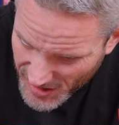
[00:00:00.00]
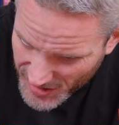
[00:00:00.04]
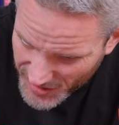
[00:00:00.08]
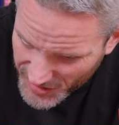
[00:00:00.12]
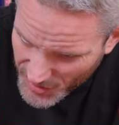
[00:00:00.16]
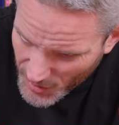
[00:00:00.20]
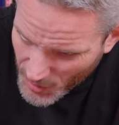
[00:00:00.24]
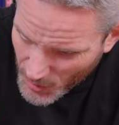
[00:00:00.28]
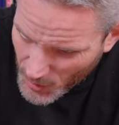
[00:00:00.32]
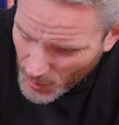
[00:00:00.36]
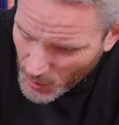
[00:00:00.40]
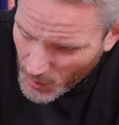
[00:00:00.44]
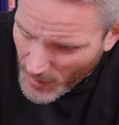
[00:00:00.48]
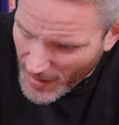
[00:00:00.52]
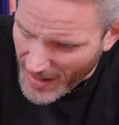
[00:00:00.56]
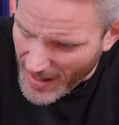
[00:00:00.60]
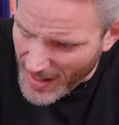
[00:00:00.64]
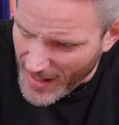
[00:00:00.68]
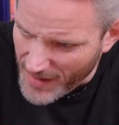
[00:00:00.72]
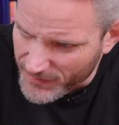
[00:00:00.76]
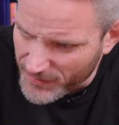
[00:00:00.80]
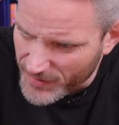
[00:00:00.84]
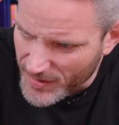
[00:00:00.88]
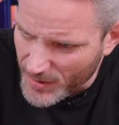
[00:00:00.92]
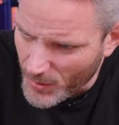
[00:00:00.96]
Too
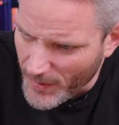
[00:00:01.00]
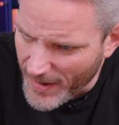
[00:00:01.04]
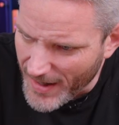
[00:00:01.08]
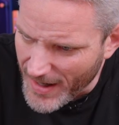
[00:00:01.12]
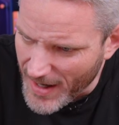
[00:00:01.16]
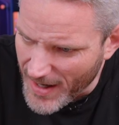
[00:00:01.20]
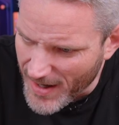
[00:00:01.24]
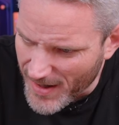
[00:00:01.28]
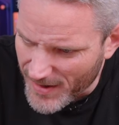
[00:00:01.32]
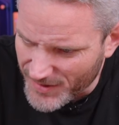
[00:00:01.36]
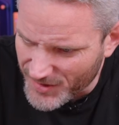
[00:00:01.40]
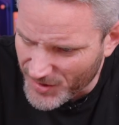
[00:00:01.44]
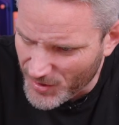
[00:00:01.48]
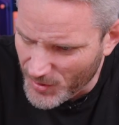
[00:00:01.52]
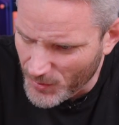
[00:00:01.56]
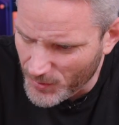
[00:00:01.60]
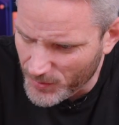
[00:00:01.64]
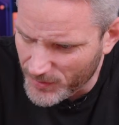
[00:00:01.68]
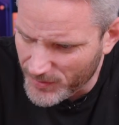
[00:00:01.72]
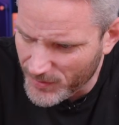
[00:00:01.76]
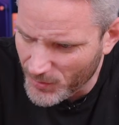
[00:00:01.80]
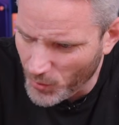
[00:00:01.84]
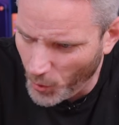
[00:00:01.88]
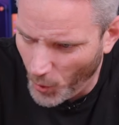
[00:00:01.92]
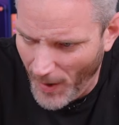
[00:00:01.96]
everywhere, too
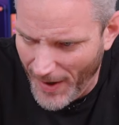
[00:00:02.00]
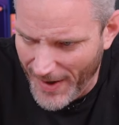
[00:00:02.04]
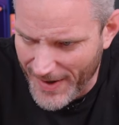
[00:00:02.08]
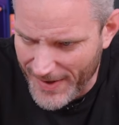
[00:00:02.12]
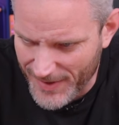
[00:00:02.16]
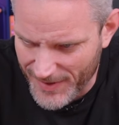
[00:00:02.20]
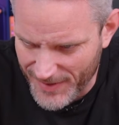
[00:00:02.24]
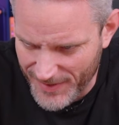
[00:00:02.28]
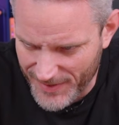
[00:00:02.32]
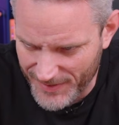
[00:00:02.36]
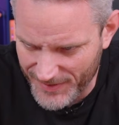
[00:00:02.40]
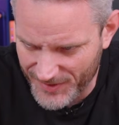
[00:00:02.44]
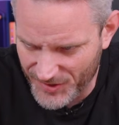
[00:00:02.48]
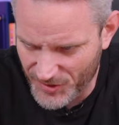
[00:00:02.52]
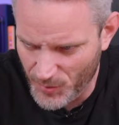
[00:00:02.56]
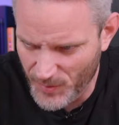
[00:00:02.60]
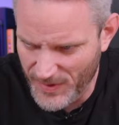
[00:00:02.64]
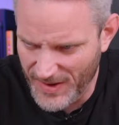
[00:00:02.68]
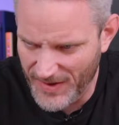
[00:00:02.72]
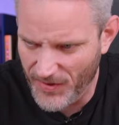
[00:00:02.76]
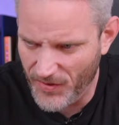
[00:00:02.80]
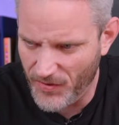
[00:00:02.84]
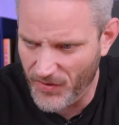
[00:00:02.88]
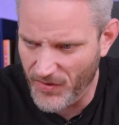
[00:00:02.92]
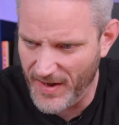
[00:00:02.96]
wires, too
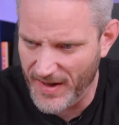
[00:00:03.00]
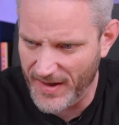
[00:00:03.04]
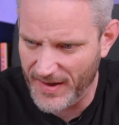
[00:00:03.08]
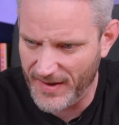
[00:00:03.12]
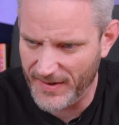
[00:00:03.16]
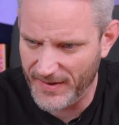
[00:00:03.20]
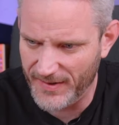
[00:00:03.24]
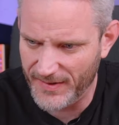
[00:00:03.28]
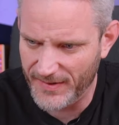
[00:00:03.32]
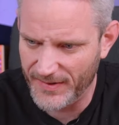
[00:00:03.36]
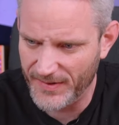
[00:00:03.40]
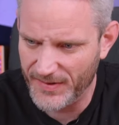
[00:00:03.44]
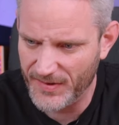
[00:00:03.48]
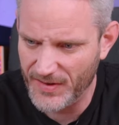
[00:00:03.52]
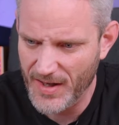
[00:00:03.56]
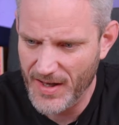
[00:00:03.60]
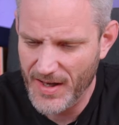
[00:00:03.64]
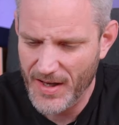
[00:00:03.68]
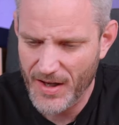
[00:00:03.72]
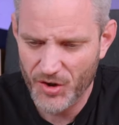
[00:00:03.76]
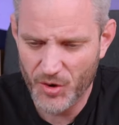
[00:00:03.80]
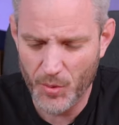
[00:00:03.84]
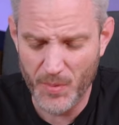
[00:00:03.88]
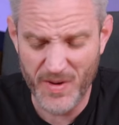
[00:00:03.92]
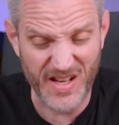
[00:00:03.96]
many things,
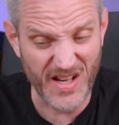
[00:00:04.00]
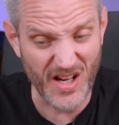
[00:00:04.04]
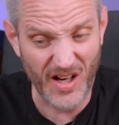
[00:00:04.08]
too many